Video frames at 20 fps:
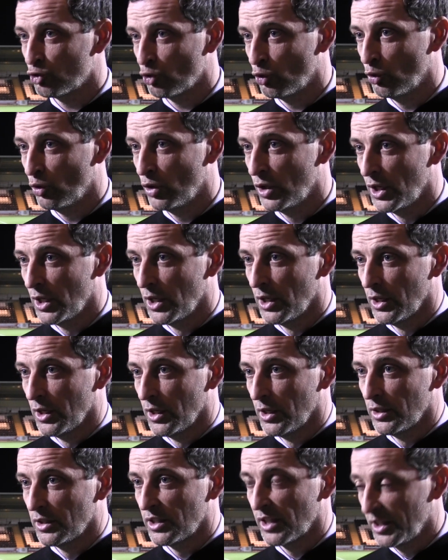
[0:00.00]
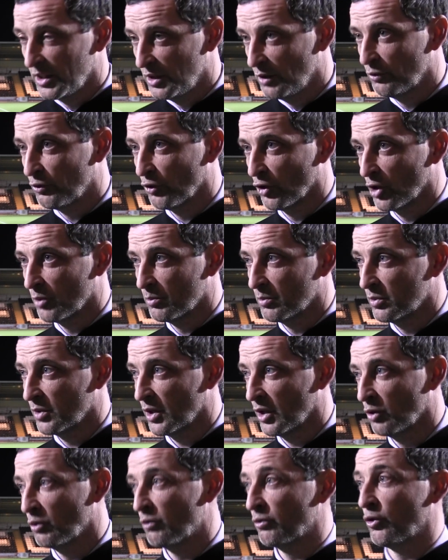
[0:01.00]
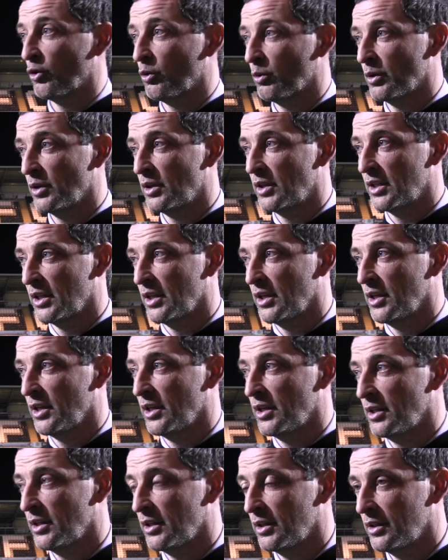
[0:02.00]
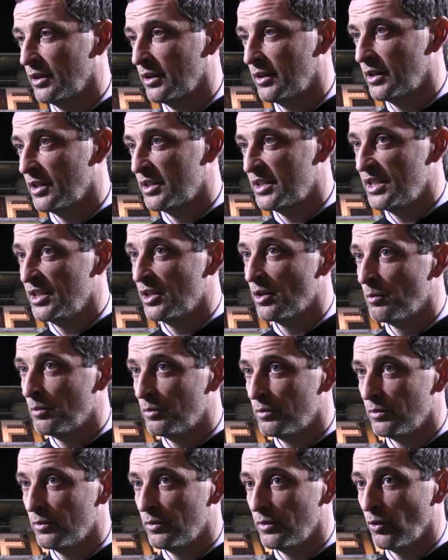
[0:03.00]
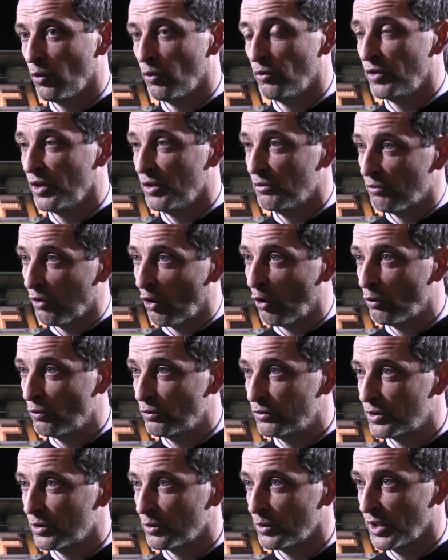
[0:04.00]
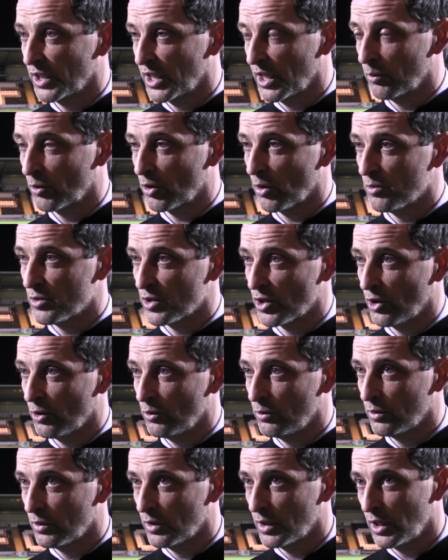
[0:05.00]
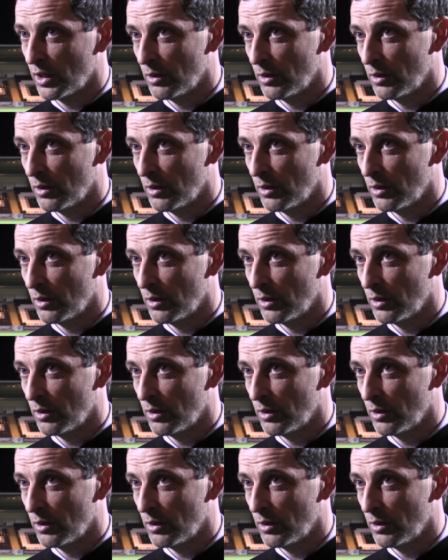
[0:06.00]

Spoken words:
So delighted for them. I look forward to seeing them hopefully involved when the game comes around.